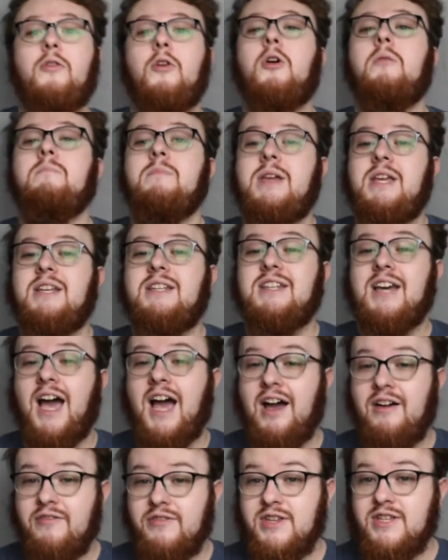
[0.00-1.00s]
meat to
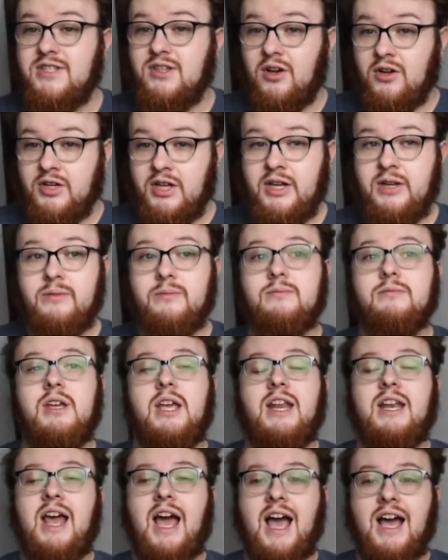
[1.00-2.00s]
have this on it,
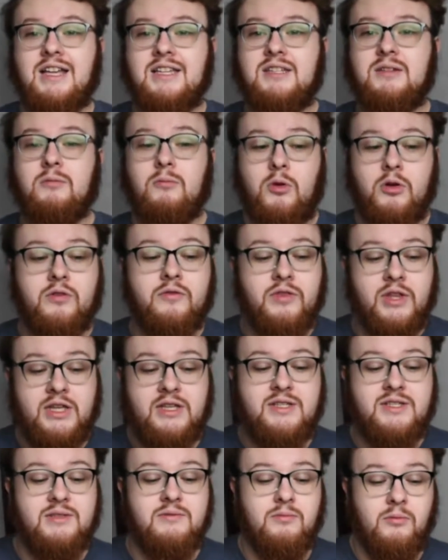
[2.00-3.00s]
it has
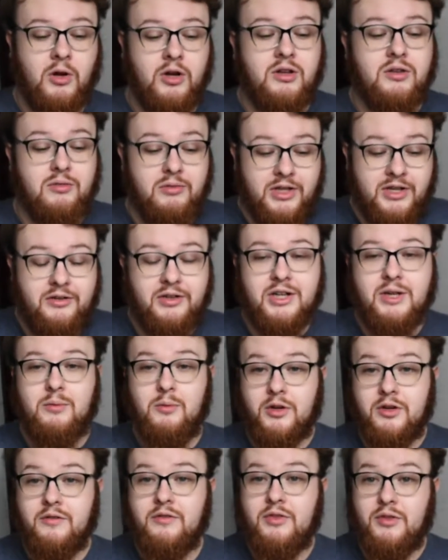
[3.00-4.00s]
literally
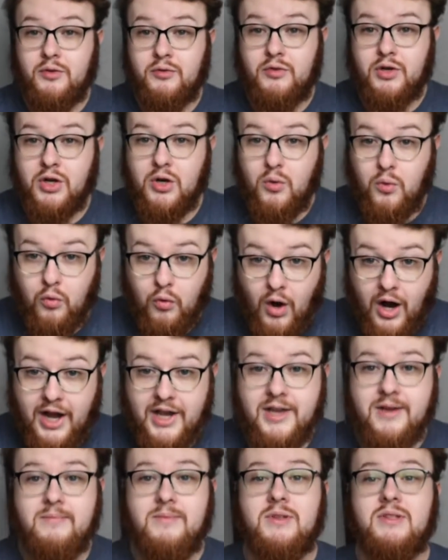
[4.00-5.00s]
one of the
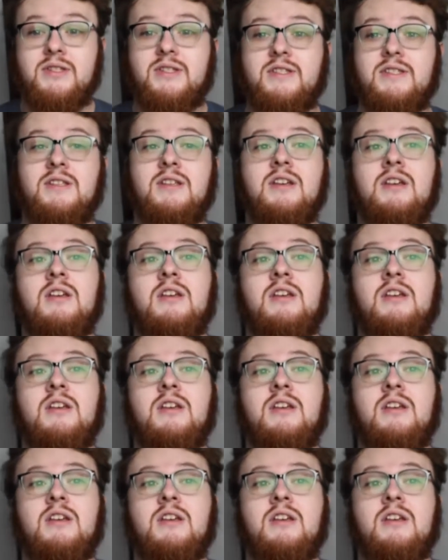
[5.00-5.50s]
requirements